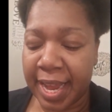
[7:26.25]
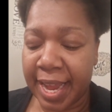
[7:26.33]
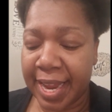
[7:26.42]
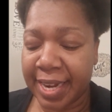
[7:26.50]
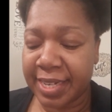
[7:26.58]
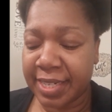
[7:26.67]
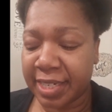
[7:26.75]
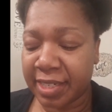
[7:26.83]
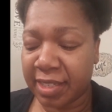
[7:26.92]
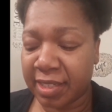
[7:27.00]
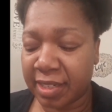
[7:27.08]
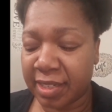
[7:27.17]
It
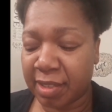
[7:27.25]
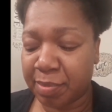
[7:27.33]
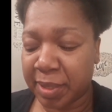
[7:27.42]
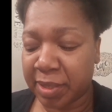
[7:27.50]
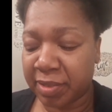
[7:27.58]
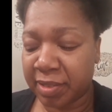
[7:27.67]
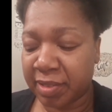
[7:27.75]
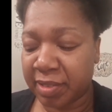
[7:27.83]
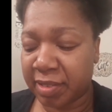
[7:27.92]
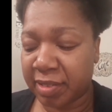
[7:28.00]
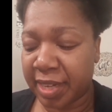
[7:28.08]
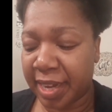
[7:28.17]
smells
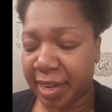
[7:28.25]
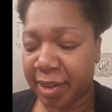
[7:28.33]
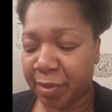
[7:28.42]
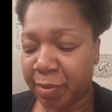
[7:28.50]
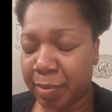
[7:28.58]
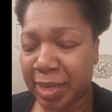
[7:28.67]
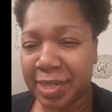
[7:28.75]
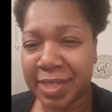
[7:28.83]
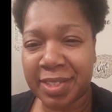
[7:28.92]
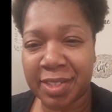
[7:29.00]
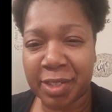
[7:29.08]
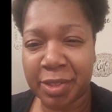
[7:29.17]
kind of
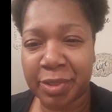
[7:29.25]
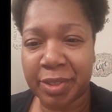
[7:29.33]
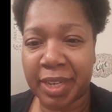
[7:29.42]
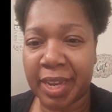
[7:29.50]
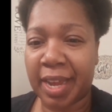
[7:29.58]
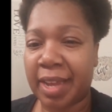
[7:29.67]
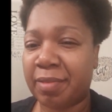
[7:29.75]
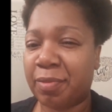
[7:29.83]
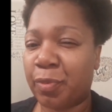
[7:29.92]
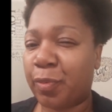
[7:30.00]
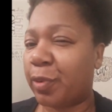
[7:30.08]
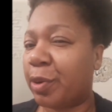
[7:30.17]
medicinal yet
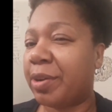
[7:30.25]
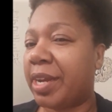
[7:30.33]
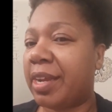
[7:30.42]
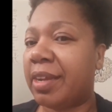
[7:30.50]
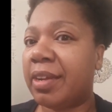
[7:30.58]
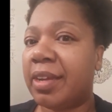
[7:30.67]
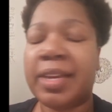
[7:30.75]
fruity.